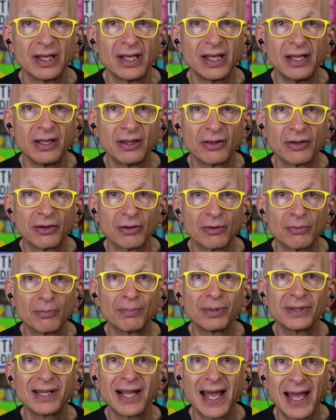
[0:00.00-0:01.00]
Either
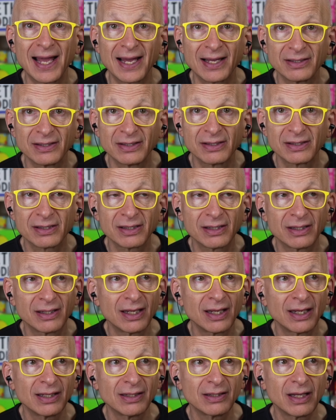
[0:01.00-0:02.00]
plans,
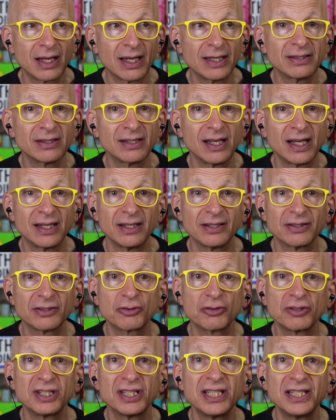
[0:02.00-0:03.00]
hence the idea of
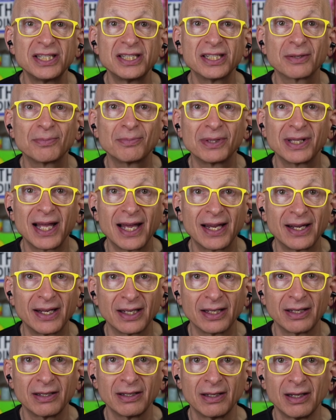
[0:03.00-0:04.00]
strategic
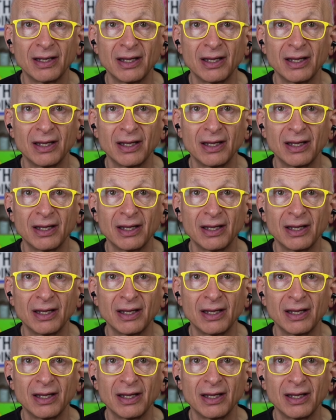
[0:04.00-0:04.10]
planning.